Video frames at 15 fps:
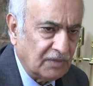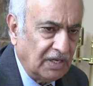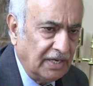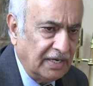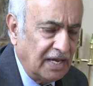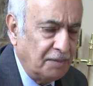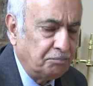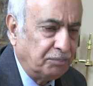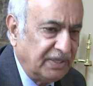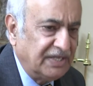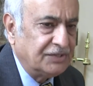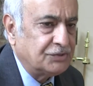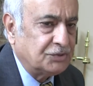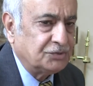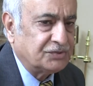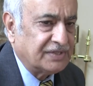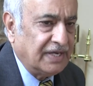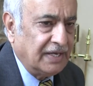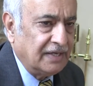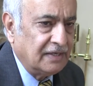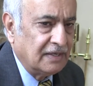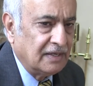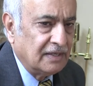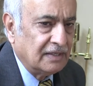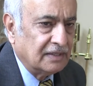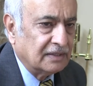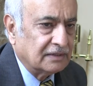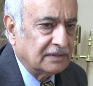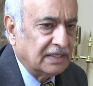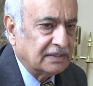And I'm pleased to say
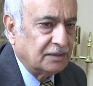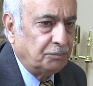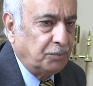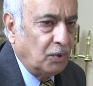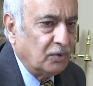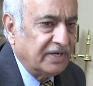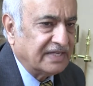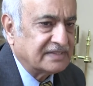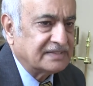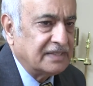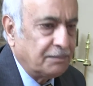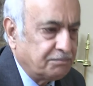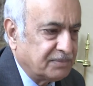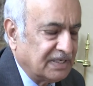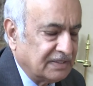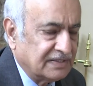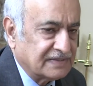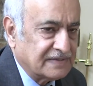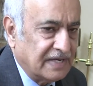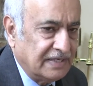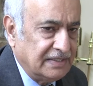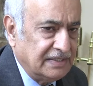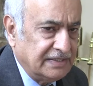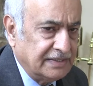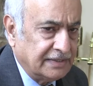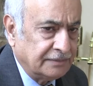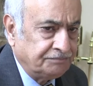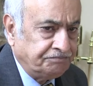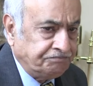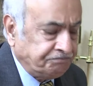that the board accepted this
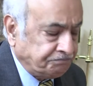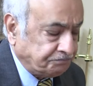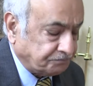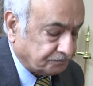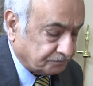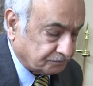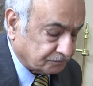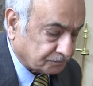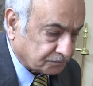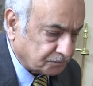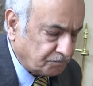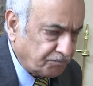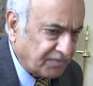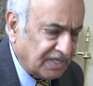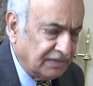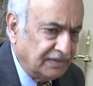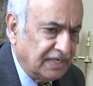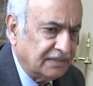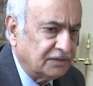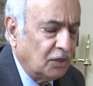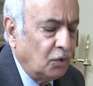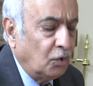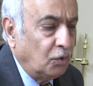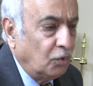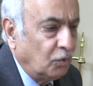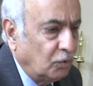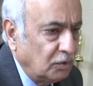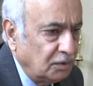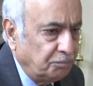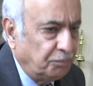idea that the
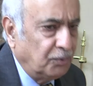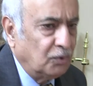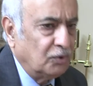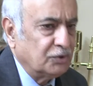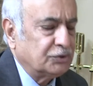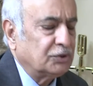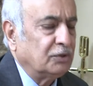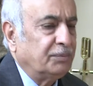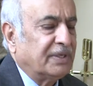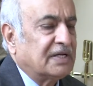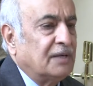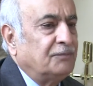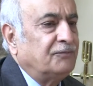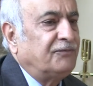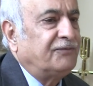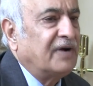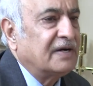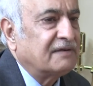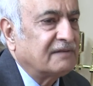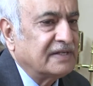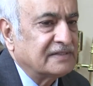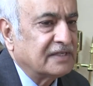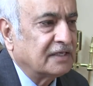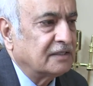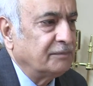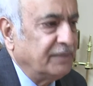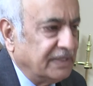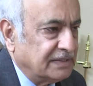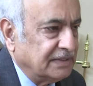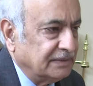whole board should become fundraising
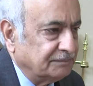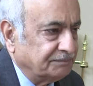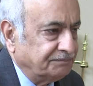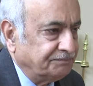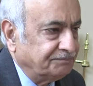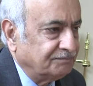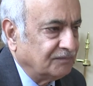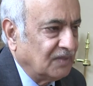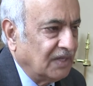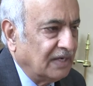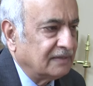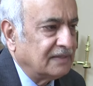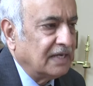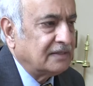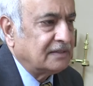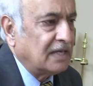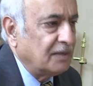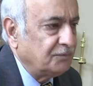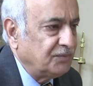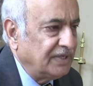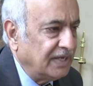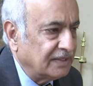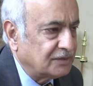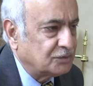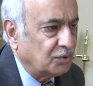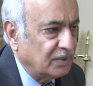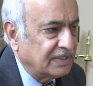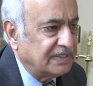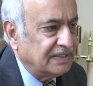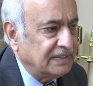committee. At that time, we had
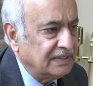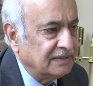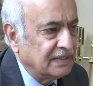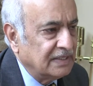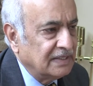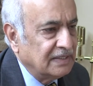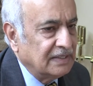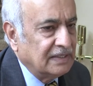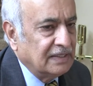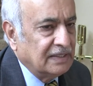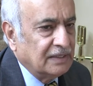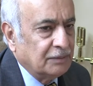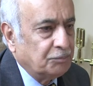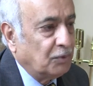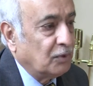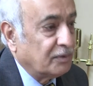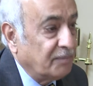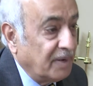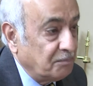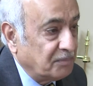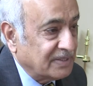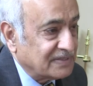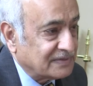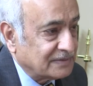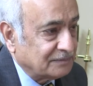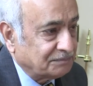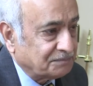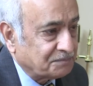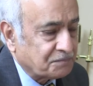20 board members.